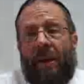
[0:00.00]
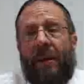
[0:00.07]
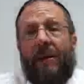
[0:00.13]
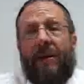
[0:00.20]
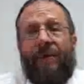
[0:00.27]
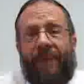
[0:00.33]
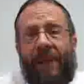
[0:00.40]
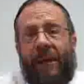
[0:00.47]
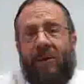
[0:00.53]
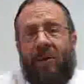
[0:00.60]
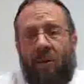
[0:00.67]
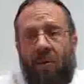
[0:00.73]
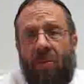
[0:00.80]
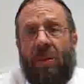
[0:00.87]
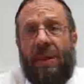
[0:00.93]
in fact,
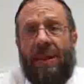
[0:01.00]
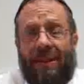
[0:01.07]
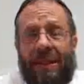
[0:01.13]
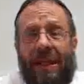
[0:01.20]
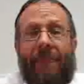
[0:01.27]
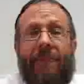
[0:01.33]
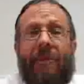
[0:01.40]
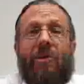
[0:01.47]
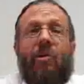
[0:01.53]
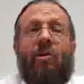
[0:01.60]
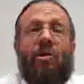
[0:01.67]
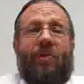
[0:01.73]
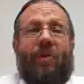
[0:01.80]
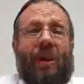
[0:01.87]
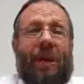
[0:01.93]
to establish
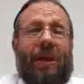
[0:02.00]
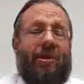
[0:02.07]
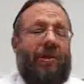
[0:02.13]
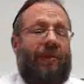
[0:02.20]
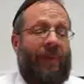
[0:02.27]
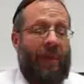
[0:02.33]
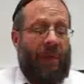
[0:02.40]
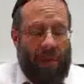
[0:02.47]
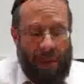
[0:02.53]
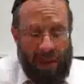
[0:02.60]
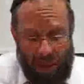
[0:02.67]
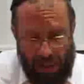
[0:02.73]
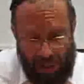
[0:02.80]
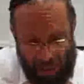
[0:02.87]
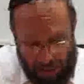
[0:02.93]
Jewish philosophy.
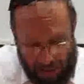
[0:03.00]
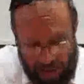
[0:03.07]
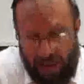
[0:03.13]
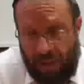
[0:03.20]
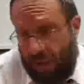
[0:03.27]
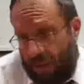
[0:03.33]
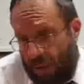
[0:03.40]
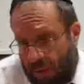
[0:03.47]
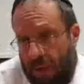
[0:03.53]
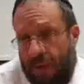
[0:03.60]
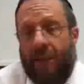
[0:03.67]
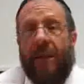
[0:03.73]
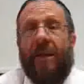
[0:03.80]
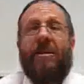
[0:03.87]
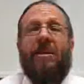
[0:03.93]
And in
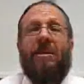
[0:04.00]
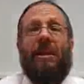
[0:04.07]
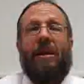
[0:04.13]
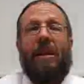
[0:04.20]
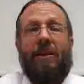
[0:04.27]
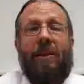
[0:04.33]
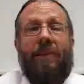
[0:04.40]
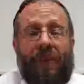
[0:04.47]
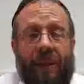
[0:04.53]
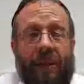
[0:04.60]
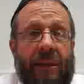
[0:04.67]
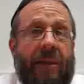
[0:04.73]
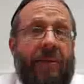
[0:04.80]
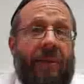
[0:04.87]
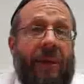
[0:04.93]
certain cases, the Rambam, in
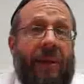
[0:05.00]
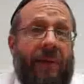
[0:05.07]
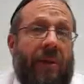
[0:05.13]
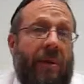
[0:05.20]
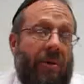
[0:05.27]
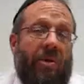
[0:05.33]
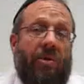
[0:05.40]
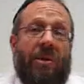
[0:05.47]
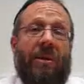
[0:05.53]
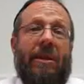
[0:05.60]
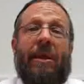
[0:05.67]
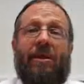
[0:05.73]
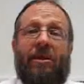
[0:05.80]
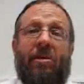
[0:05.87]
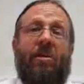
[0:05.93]
fact, even uses
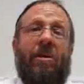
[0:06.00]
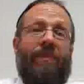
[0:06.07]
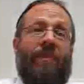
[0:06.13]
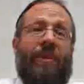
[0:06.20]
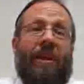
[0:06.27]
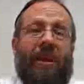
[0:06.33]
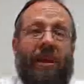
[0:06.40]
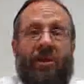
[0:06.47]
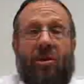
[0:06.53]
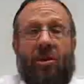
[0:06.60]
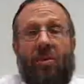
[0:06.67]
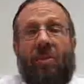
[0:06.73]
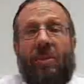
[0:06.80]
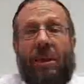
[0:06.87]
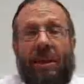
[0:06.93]
that to take
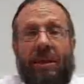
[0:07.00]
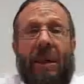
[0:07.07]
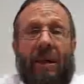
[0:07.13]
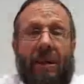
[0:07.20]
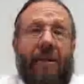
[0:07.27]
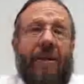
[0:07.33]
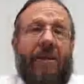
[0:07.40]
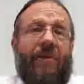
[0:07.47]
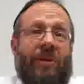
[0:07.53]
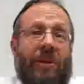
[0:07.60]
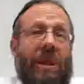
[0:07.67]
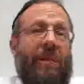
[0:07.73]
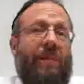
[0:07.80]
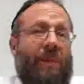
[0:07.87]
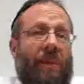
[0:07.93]
issue with Chazal. As for
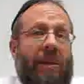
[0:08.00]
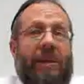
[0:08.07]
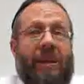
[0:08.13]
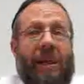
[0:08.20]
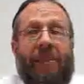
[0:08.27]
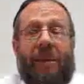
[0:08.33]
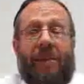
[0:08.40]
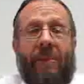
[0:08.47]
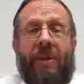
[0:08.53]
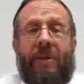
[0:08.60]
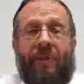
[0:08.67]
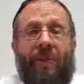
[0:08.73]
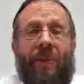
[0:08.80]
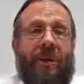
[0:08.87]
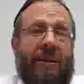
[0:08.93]
example, the Ta'amei
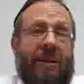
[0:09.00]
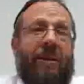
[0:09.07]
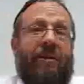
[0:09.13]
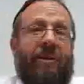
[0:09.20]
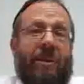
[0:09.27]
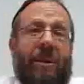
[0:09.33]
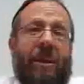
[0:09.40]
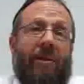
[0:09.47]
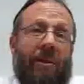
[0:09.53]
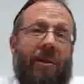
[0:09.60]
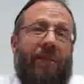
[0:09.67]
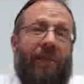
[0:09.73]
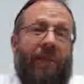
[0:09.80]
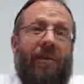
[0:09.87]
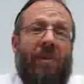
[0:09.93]
Mitzvahs, etc., etc.
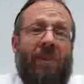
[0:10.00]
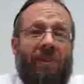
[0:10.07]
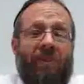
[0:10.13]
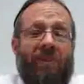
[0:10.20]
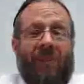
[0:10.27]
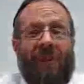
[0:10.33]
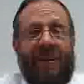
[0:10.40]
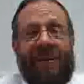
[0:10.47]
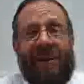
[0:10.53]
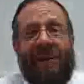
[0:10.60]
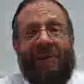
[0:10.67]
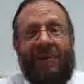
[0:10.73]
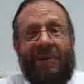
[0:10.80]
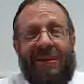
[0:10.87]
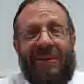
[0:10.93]
If you take
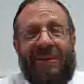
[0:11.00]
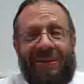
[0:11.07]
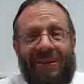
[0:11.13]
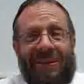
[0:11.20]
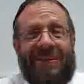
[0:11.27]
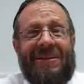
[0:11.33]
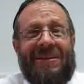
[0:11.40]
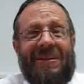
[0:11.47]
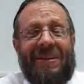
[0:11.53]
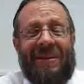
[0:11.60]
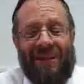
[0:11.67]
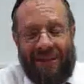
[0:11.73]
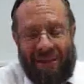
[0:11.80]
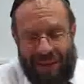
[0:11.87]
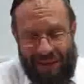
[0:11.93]
a look at, listen to
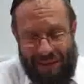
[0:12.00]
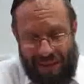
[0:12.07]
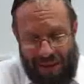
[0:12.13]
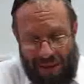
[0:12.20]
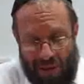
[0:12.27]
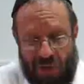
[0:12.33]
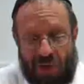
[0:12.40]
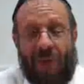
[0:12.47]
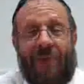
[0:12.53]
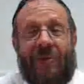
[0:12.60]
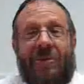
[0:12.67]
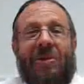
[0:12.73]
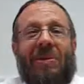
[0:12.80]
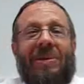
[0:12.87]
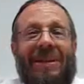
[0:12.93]
the
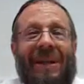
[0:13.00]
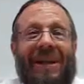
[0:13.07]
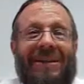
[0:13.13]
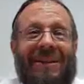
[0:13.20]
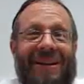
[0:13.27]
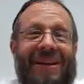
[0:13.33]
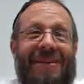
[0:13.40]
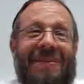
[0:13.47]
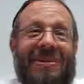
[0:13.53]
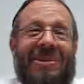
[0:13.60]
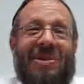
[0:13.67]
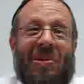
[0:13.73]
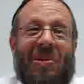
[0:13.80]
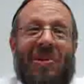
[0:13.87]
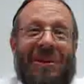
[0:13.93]
HashkafaCircle.com
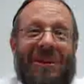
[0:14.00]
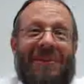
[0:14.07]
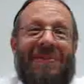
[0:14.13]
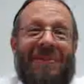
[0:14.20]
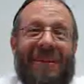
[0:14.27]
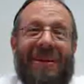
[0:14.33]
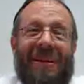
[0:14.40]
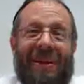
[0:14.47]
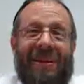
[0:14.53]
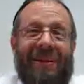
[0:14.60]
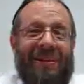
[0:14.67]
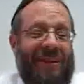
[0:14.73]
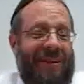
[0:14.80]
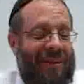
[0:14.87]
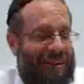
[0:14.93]
Shiurim
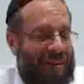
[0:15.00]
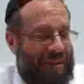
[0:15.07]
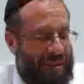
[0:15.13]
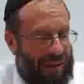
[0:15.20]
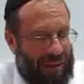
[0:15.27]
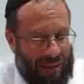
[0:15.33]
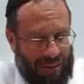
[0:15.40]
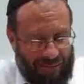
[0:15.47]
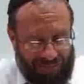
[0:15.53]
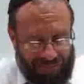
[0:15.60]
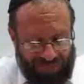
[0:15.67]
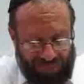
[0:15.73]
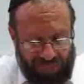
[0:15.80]
on the um,